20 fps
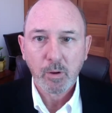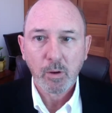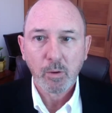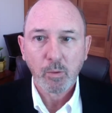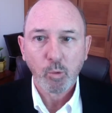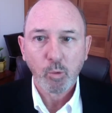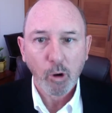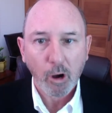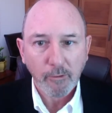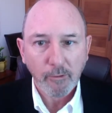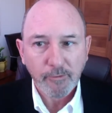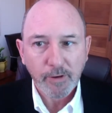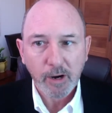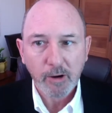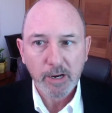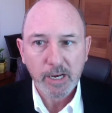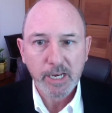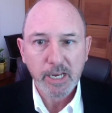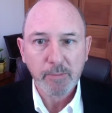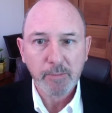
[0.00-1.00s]
We're all
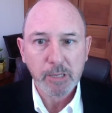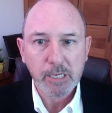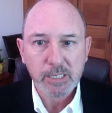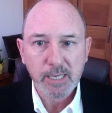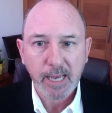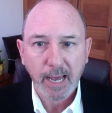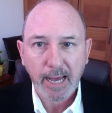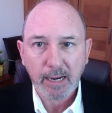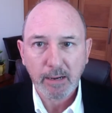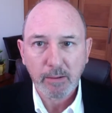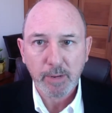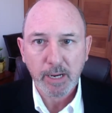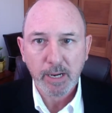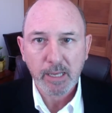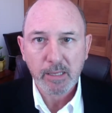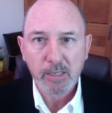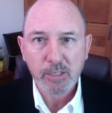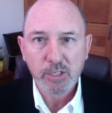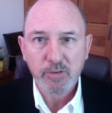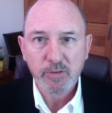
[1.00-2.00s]
very deeply saddened by
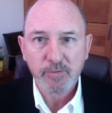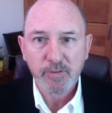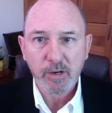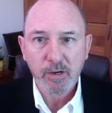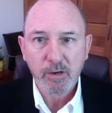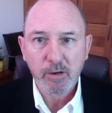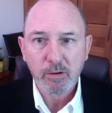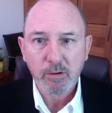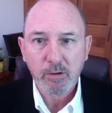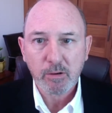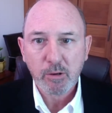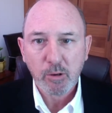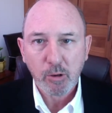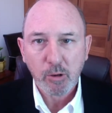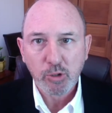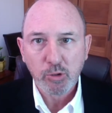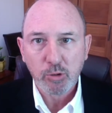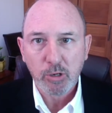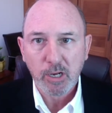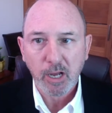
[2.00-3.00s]
the severe
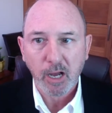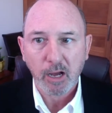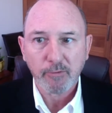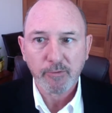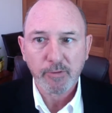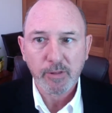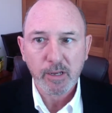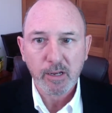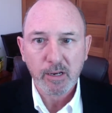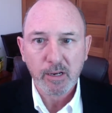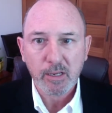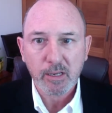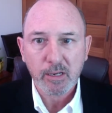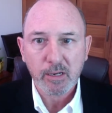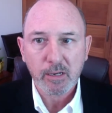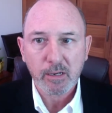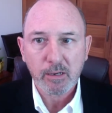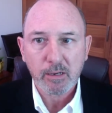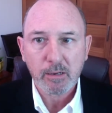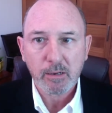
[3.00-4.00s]
cultural conflict
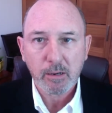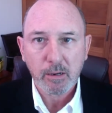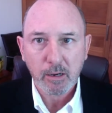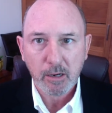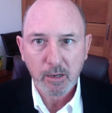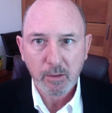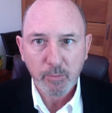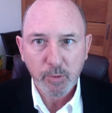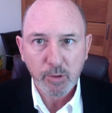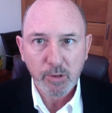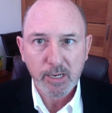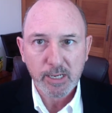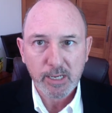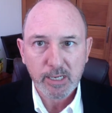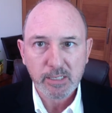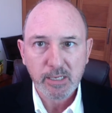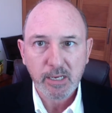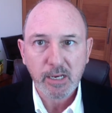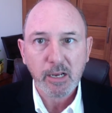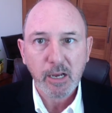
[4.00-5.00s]
in our
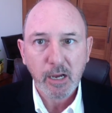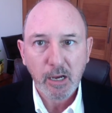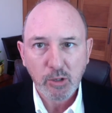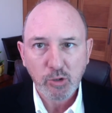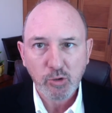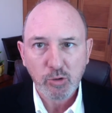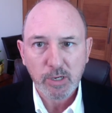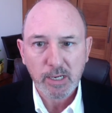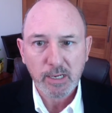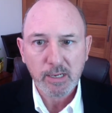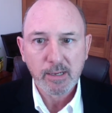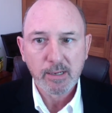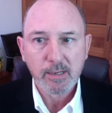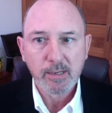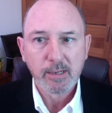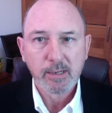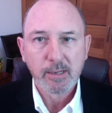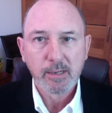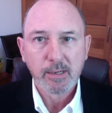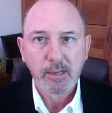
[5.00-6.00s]
communities and country.
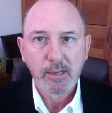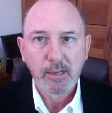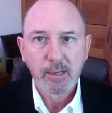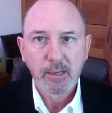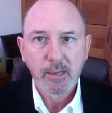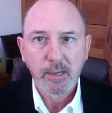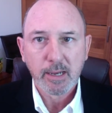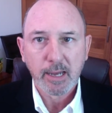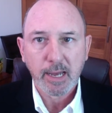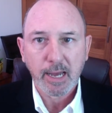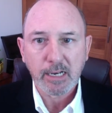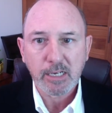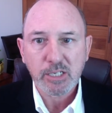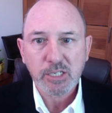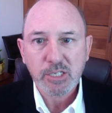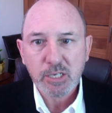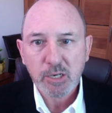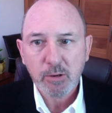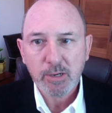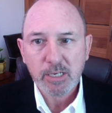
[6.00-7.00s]
And as
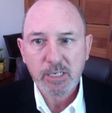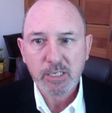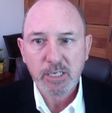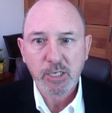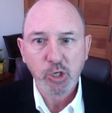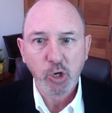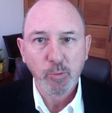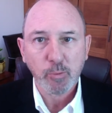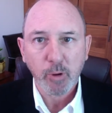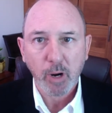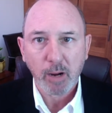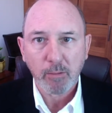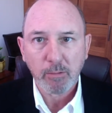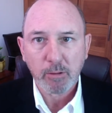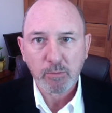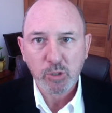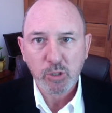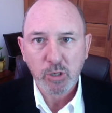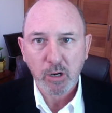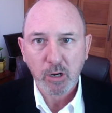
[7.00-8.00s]
serious as our
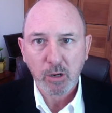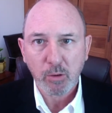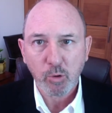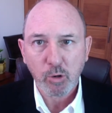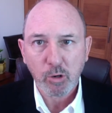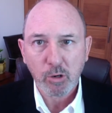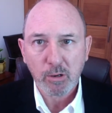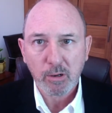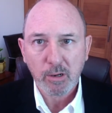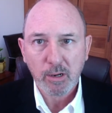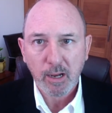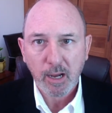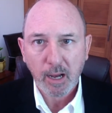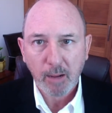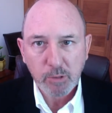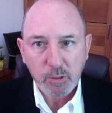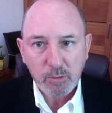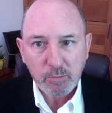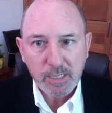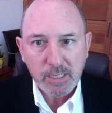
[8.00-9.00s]
problems are, we're
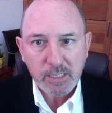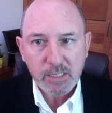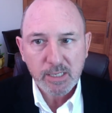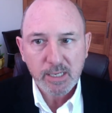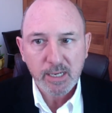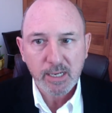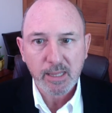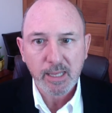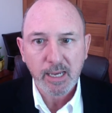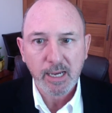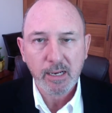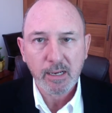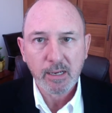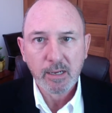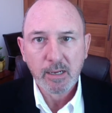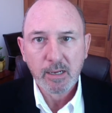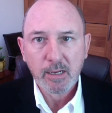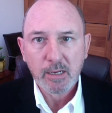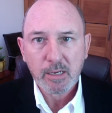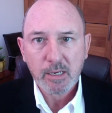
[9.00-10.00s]
optimistic that
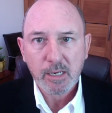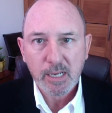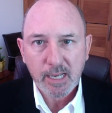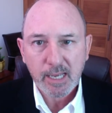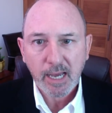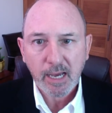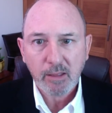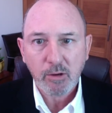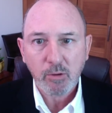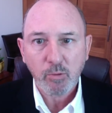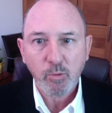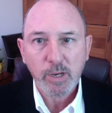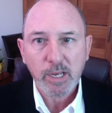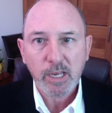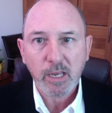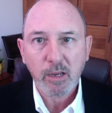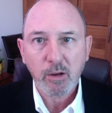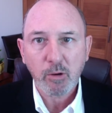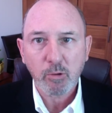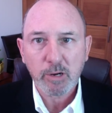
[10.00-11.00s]
together we
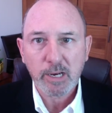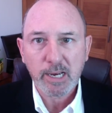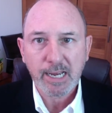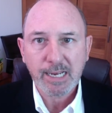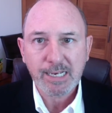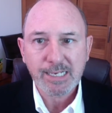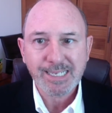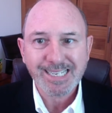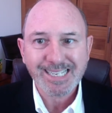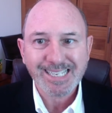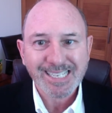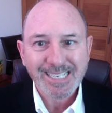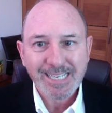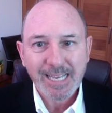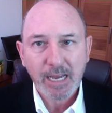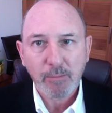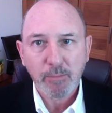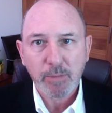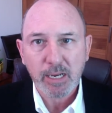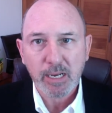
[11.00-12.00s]
can create
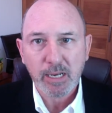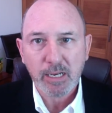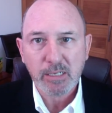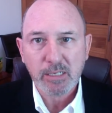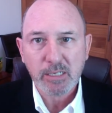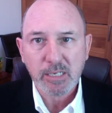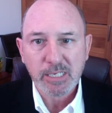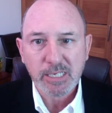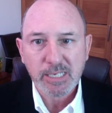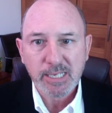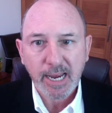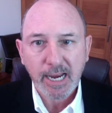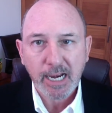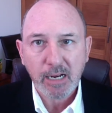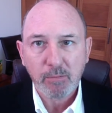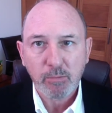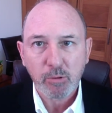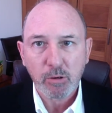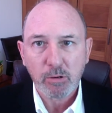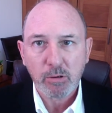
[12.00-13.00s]
systemic and
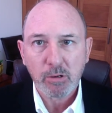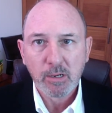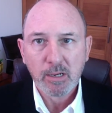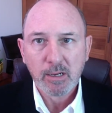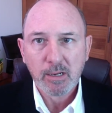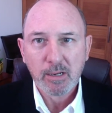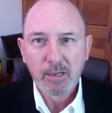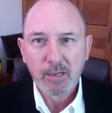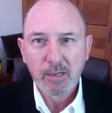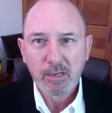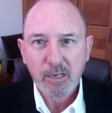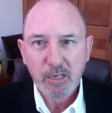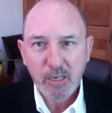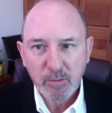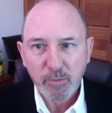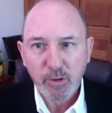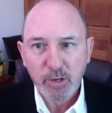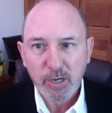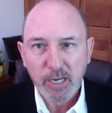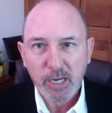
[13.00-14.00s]
sustainable
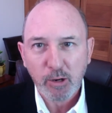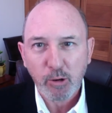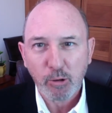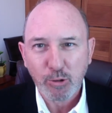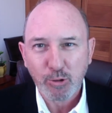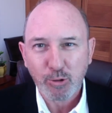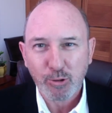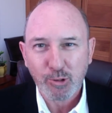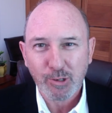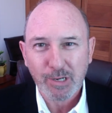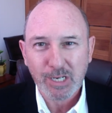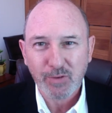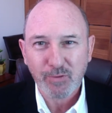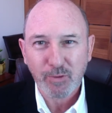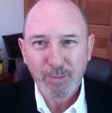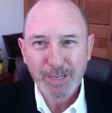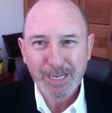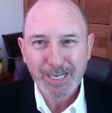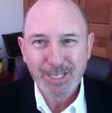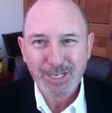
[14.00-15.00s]
community cultural
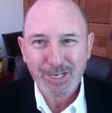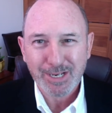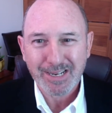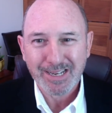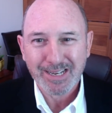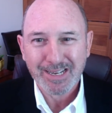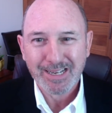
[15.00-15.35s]
transformation.